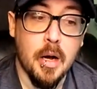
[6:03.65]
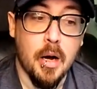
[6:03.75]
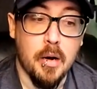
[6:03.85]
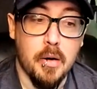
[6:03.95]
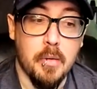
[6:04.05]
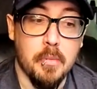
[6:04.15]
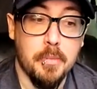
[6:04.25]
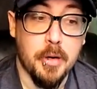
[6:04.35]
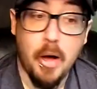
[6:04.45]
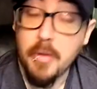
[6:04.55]

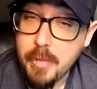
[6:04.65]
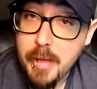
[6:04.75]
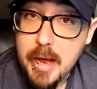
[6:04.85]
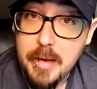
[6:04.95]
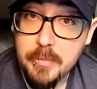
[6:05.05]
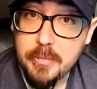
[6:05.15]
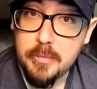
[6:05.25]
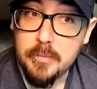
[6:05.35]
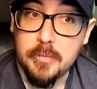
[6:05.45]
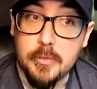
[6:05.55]
But other than that,
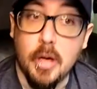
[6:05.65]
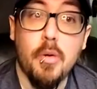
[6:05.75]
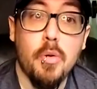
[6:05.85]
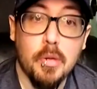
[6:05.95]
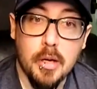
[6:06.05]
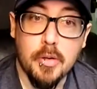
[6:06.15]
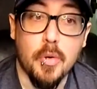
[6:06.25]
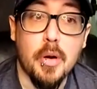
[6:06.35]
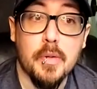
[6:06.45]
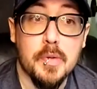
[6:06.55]
not a whole lot
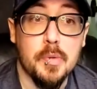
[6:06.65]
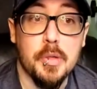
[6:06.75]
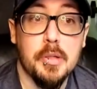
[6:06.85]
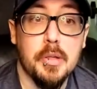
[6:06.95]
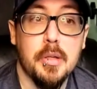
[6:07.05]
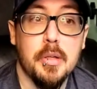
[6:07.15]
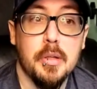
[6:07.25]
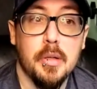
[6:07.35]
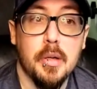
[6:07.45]
going on this week.